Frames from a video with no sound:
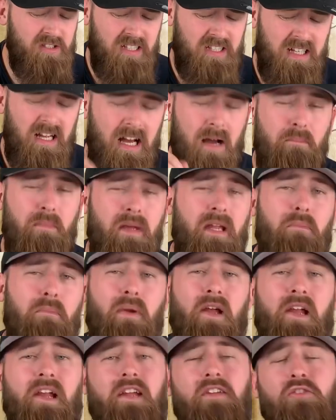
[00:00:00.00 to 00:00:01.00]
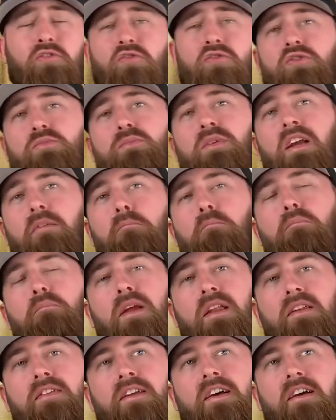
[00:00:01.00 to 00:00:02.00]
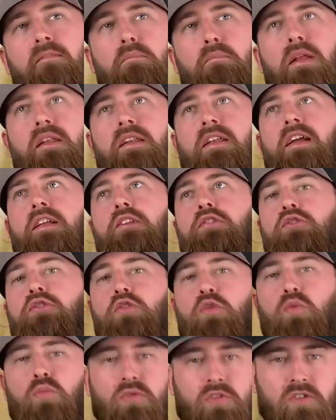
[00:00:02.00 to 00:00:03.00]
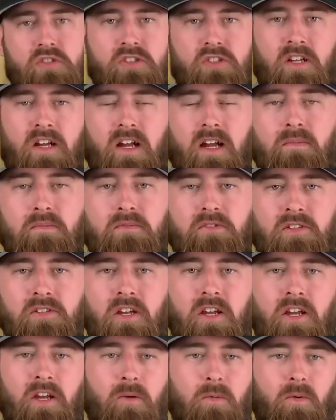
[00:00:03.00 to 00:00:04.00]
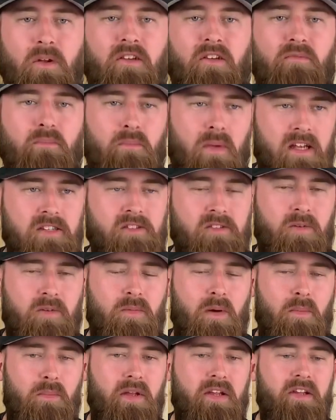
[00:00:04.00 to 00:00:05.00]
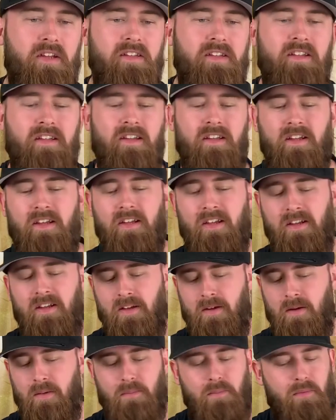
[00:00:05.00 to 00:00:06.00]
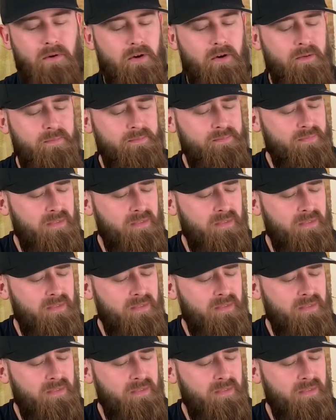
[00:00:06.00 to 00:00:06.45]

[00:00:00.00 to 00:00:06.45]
it can be a pain. Trust me, I've been there numerous times when I've messed up my beard. But